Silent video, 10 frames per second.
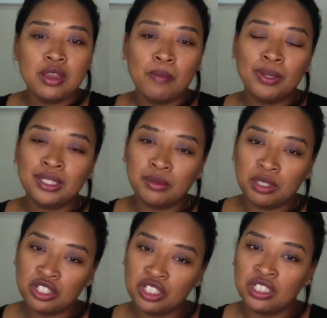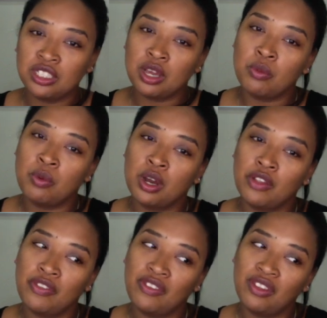But sometimes you just don't want.
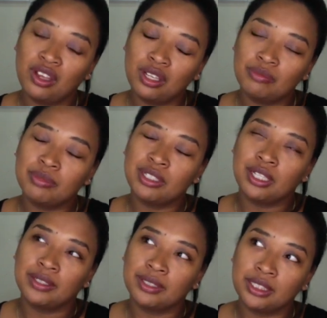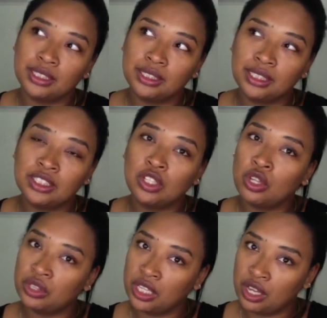I'm just like, there's a
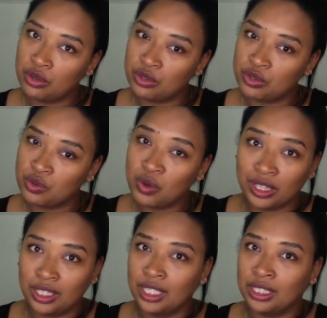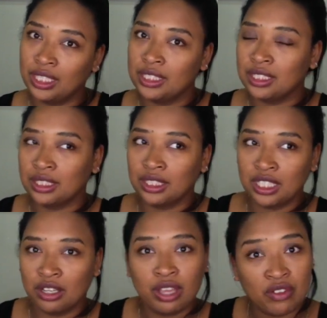lot that goes with it. There's,
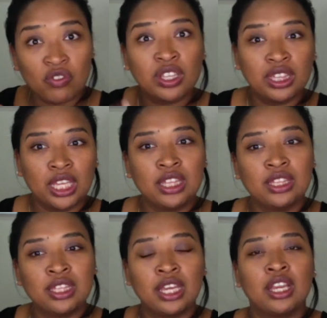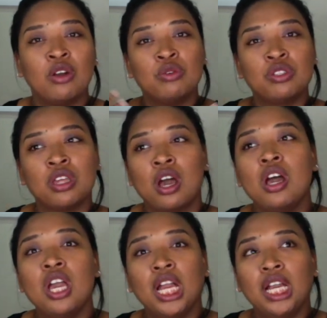everything that goes,
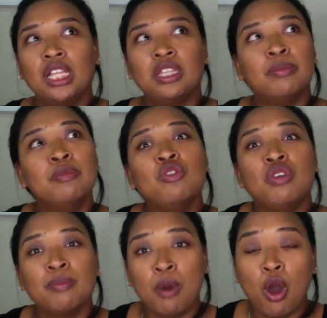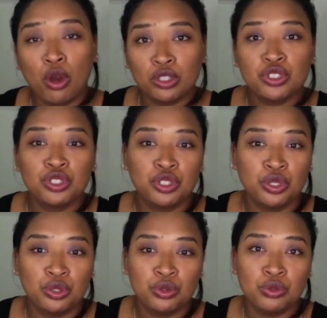the moving parts
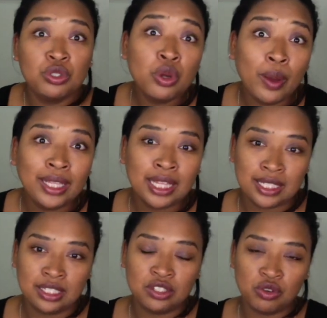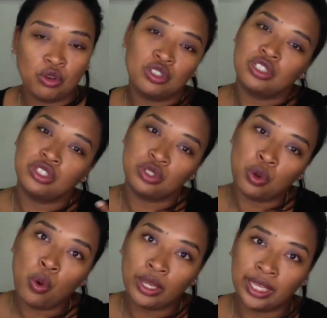to doing this. It's not just the
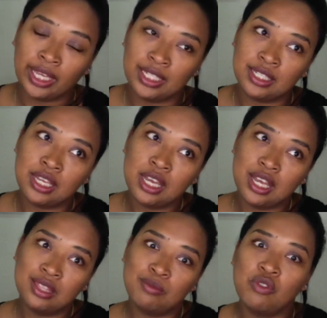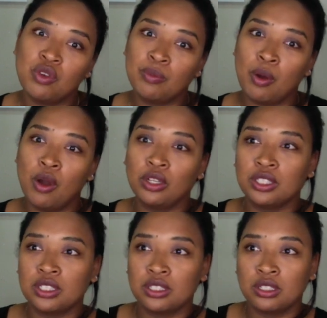talking, it's the moving
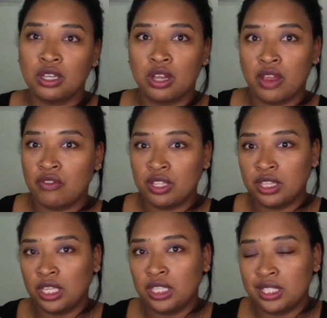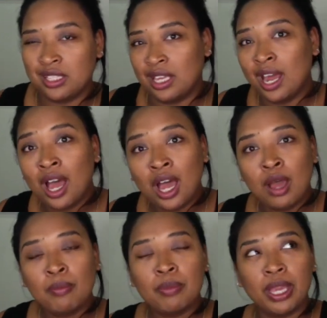parts, everything set
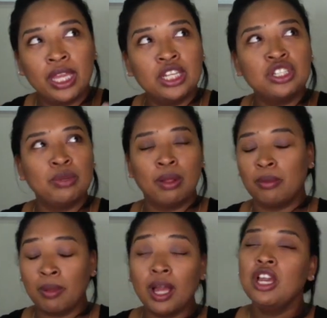up, energy, blah, blah.